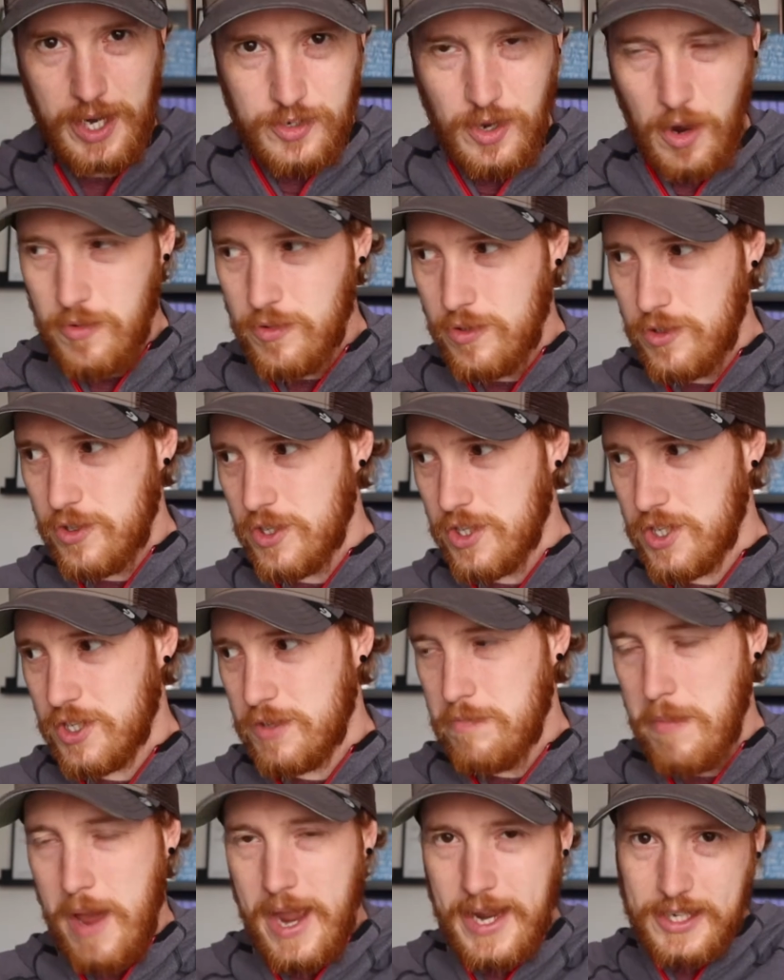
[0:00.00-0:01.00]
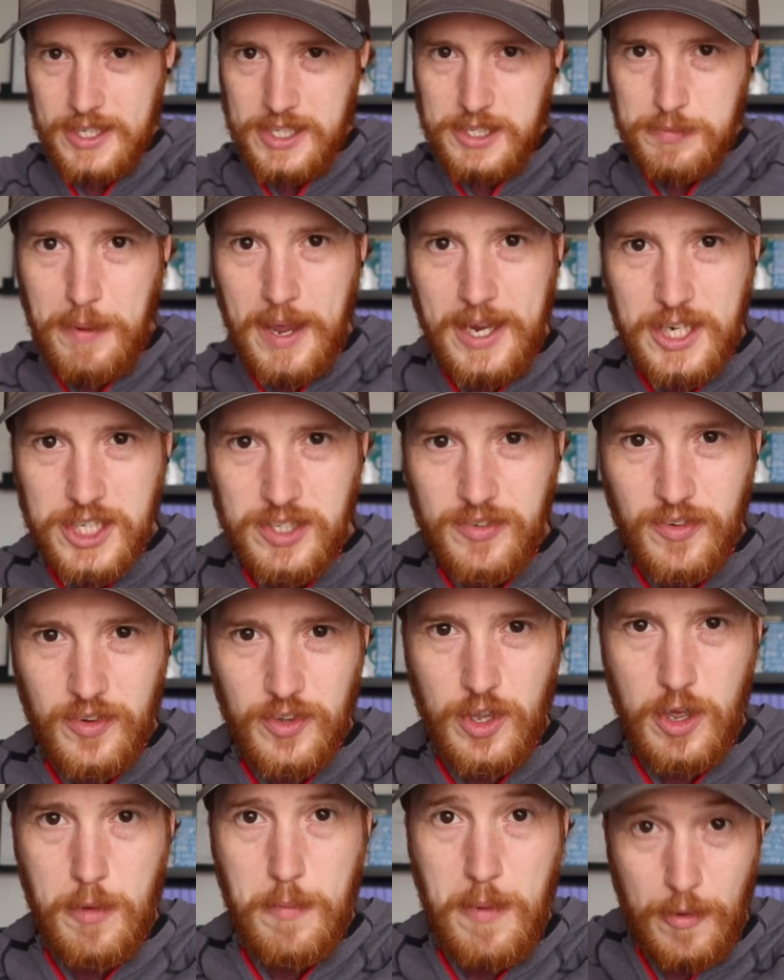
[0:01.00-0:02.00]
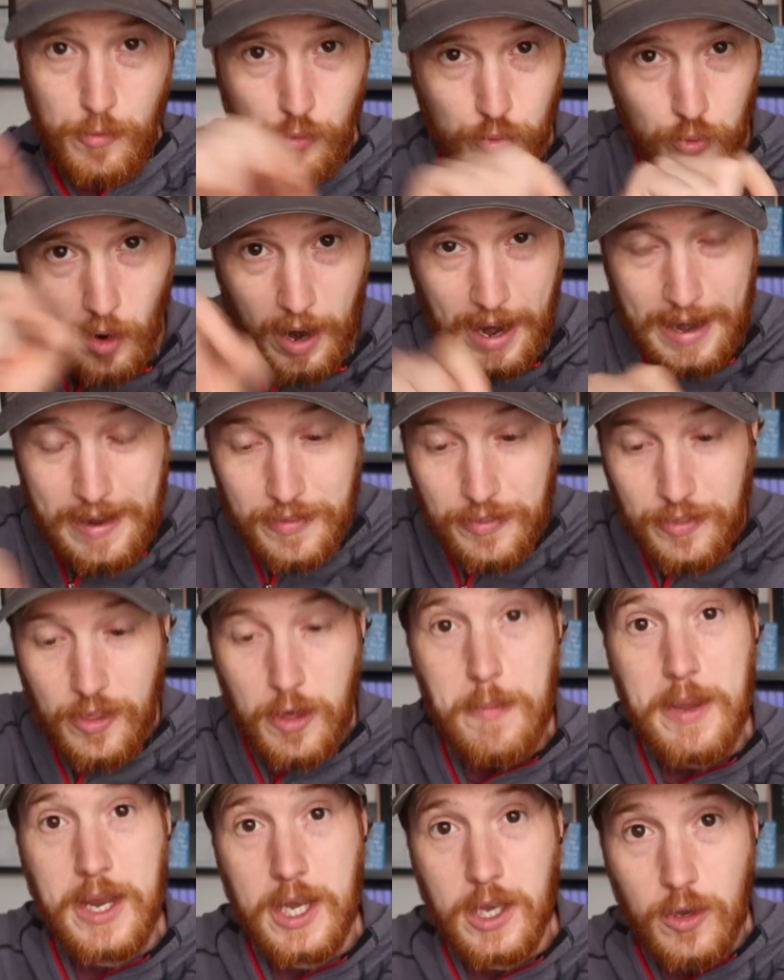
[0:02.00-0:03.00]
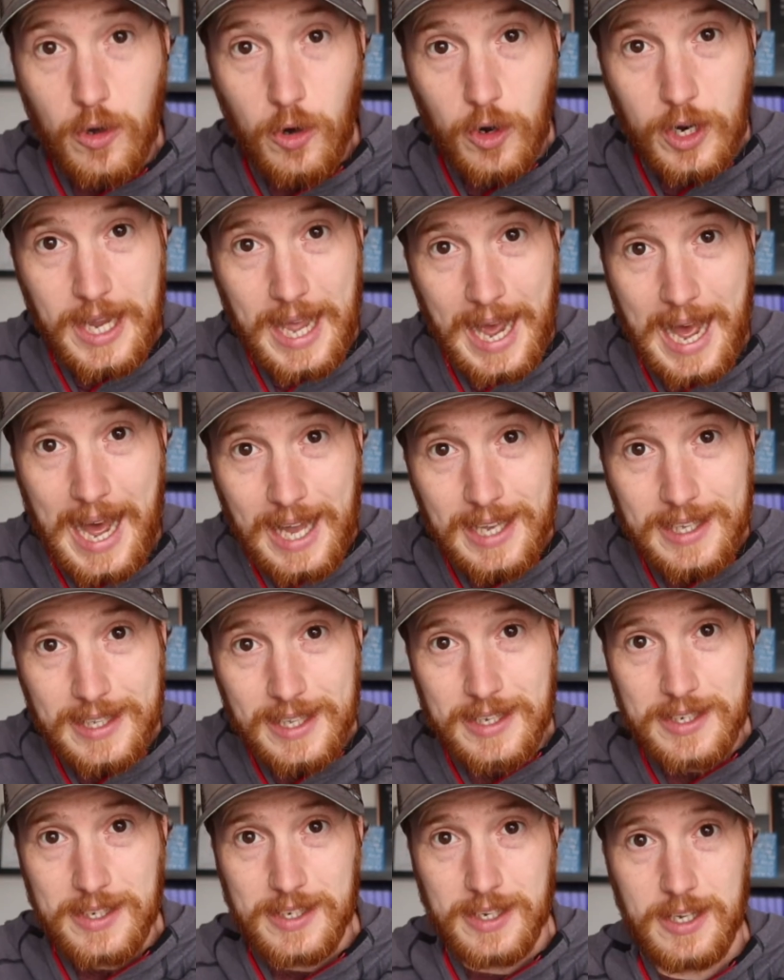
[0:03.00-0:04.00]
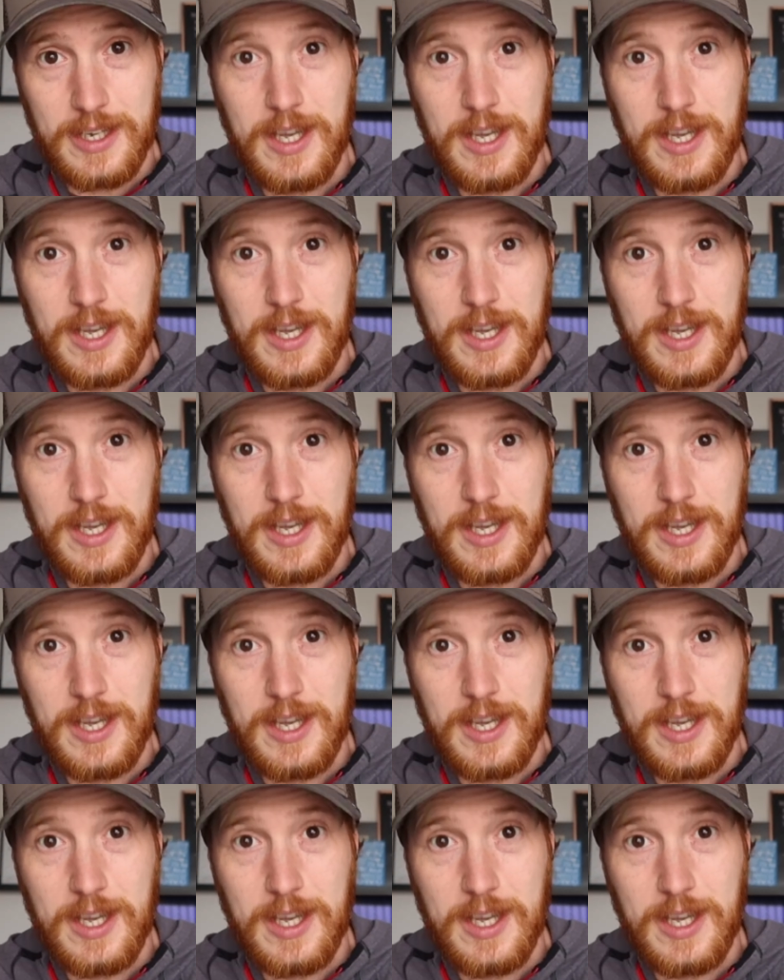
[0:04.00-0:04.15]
Don't just make space for them, write them in your calendar.